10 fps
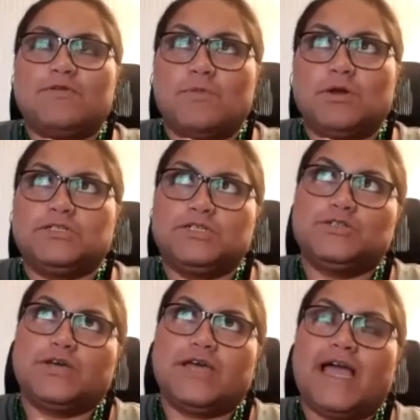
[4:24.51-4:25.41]
wanted
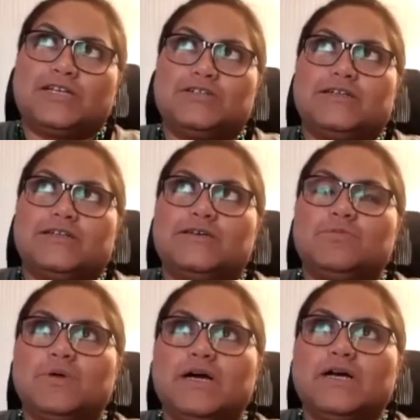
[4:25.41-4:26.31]
to actually
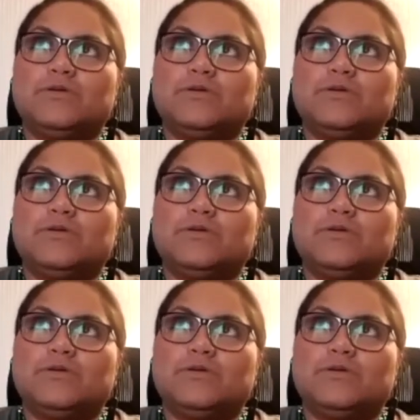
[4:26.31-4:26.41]
work